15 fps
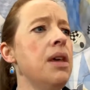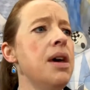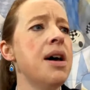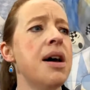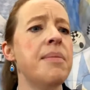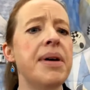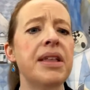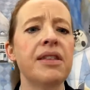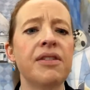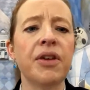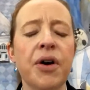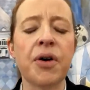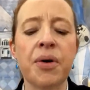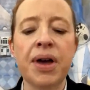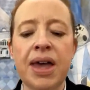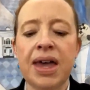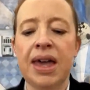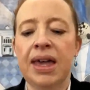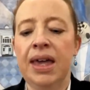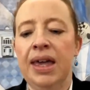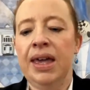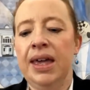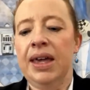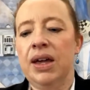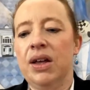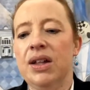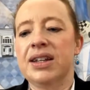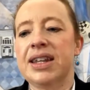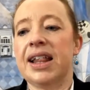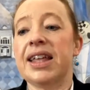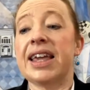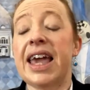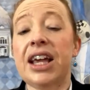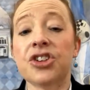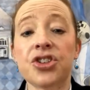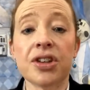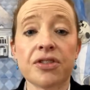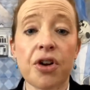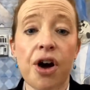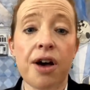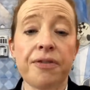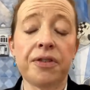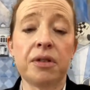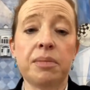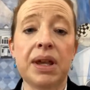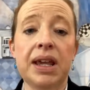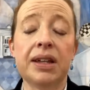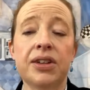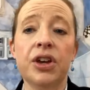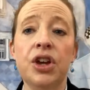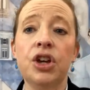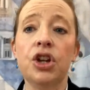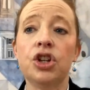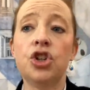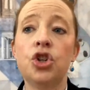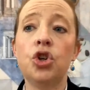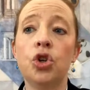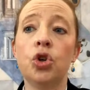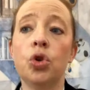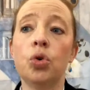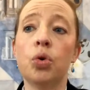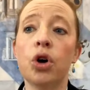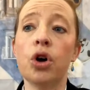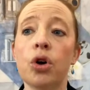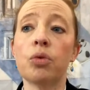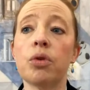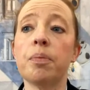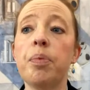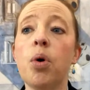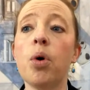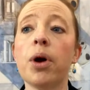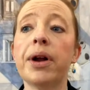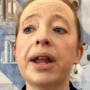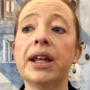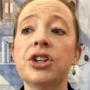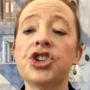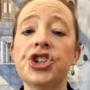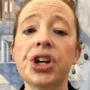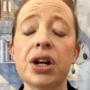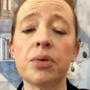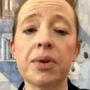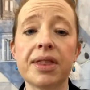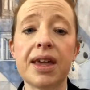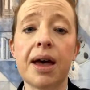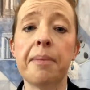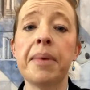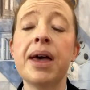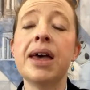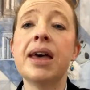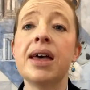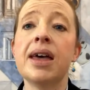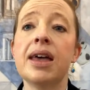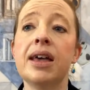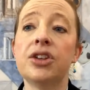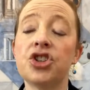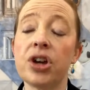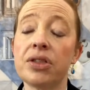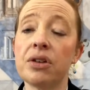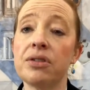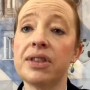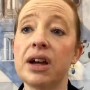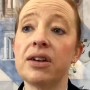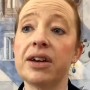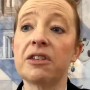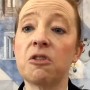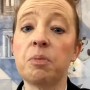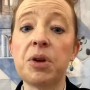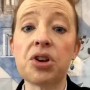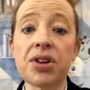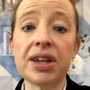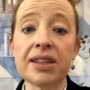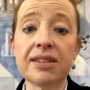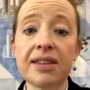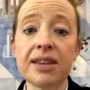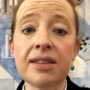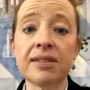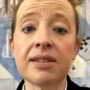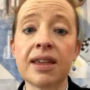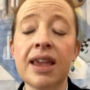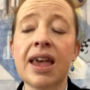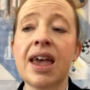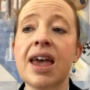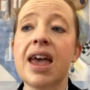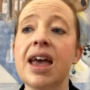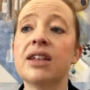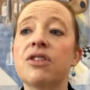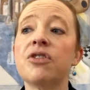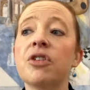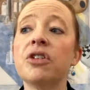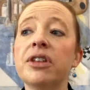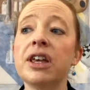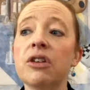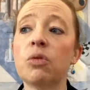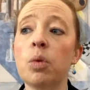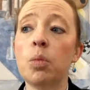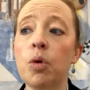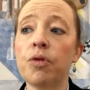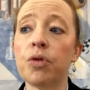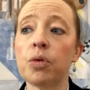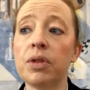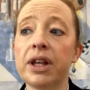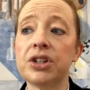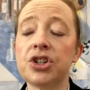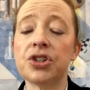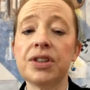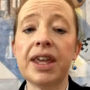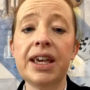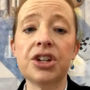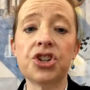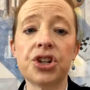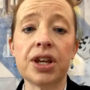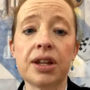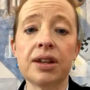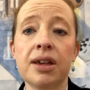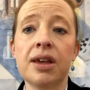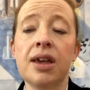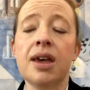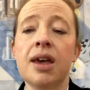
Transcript: And so delegations often meet to report and share with each other their experiences. And certainly as we move through legislation,